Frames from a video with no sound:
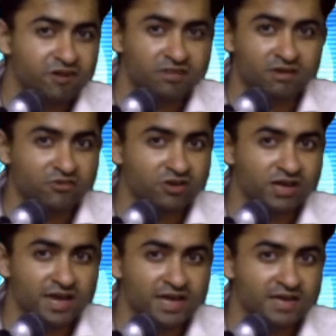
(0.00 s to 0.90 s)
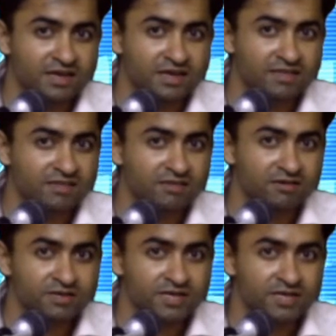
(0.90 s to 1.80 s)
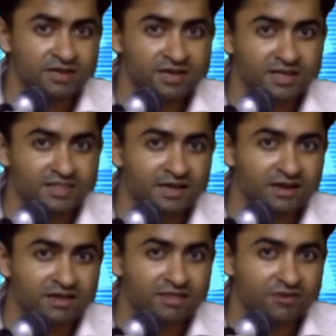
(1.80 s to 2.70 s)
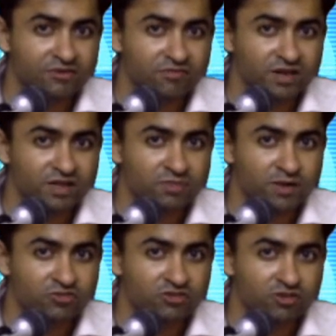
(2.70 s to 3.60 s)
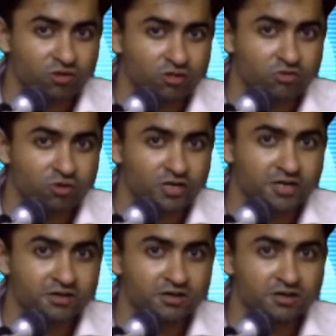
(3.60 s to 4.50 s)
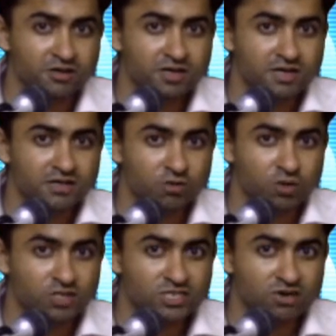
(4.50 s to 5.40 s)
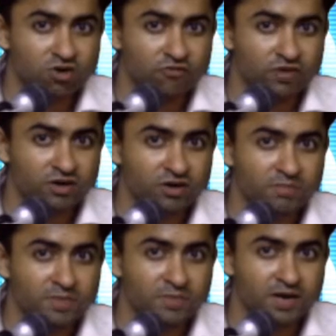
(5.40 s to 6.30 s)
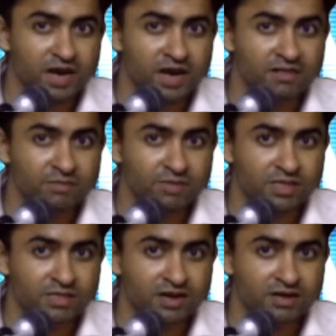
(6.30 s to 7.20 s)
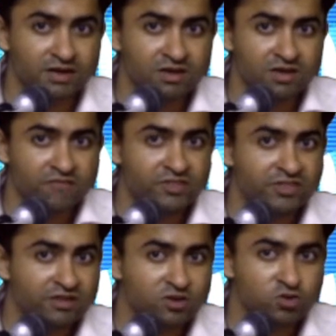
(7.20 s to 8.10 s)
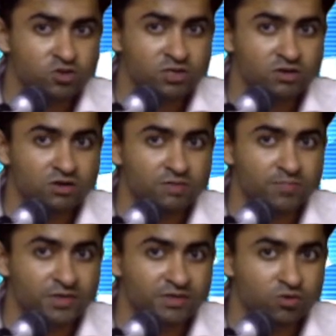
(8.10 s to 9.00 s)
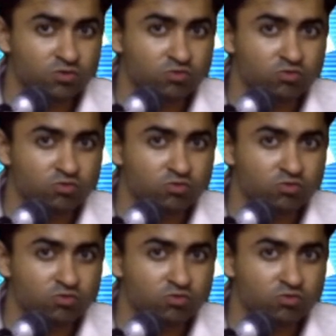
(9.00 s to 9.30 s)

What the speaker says: central line is inserted, then central venous pressure is also monitored. The question often people ask me that which solution is used